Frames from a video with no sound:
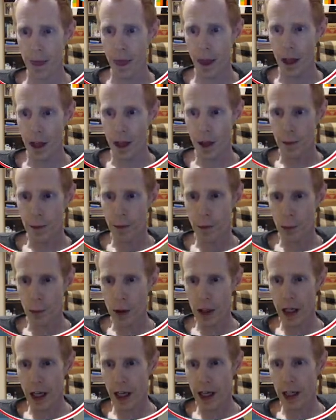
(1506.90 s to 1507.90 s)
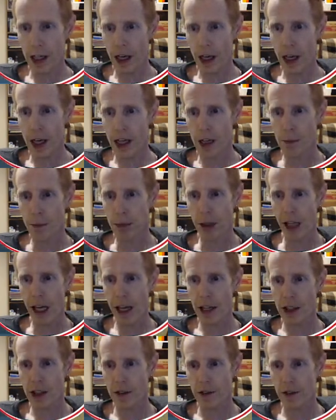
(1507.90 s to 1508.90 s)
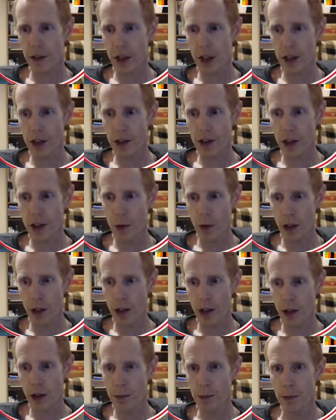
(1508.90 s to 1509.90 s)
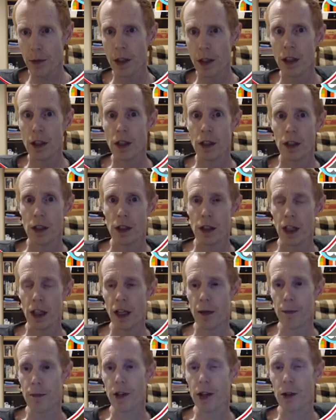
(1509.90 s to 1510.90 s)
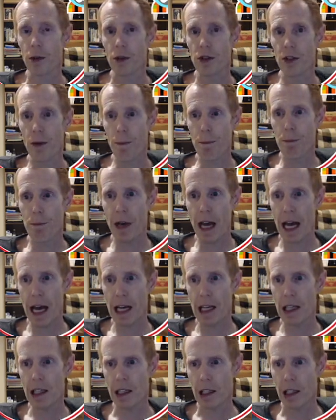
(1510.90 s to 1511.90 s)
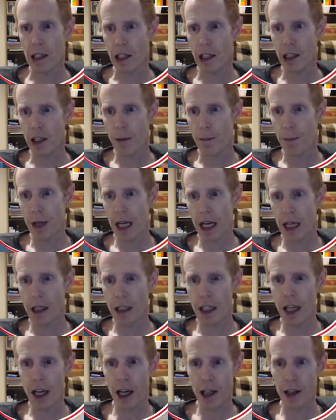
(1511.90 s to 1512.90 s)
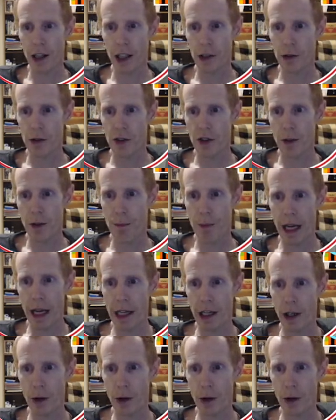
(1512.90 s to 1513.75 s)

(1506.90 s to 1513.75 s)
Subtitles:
I had a blast furnace in one of them. There was a bed in the beta. Yeah, I think it was the beta